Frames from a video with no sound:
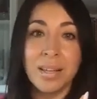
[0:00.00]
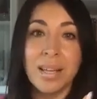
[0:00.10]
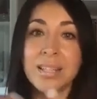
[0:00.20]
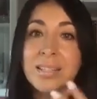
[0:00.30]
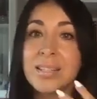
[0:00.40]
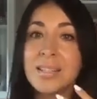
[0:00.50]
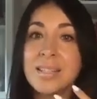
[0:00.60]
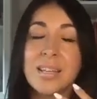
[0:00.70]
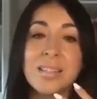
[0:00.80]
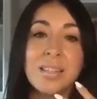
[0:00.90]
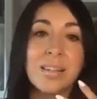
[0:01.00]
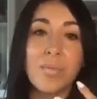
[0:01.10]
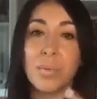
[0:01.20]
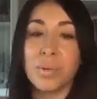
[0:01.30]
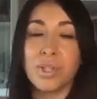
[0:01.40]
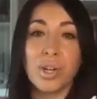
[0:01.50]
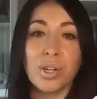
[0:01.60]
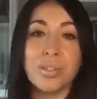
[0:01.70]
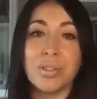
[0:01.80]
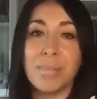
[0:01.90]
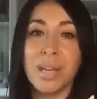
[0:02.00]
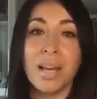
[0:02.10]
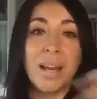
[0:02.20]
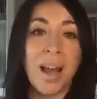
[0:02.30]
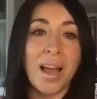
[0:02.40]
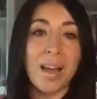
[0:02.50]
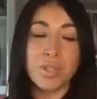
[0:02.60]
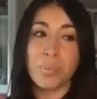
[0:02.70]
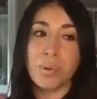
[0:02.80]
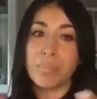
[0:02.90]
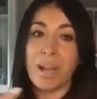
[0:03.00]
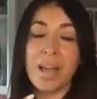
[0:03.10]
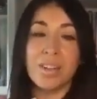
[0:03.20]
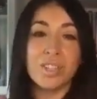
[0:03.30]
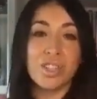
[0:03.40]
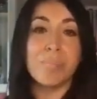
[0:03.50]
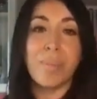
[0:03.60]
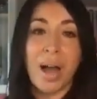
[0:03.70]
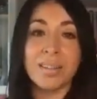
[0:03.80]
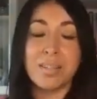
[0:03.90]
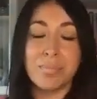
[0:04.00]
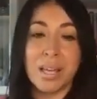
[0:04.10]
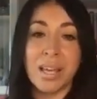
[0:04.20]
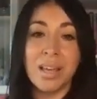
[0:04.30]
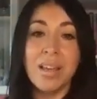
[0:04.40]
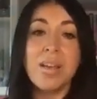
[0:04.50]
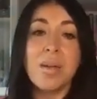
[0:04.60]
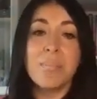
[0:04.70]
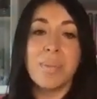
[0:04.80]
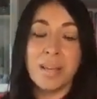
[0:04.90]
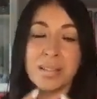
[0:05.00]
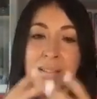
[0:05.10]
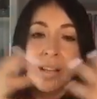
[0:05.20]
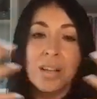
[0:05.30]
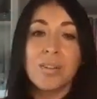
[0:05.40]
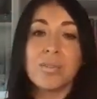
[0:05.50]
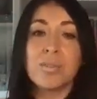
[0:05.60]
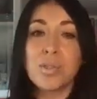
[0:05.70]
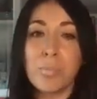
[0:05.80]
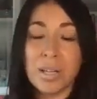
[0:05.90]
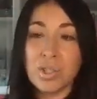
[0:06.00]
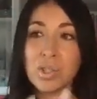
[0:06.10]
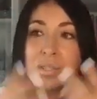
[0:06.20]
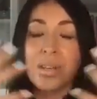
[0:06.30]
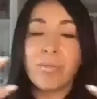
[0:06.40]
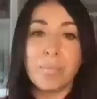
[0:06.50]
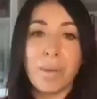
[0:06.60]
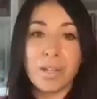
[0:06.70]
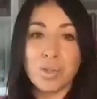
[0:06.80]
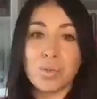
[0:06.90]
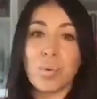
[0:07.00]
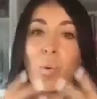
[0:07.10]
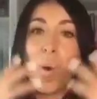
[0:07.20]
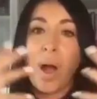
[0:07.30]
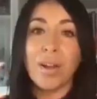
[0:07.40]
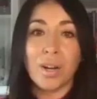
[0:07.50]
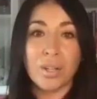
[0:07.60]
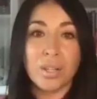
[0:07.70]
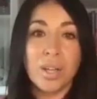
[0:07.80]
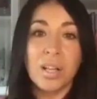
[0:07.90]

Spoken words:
It's a season of a return to me. And I have to bring my energy back to me because too much is given, much is required.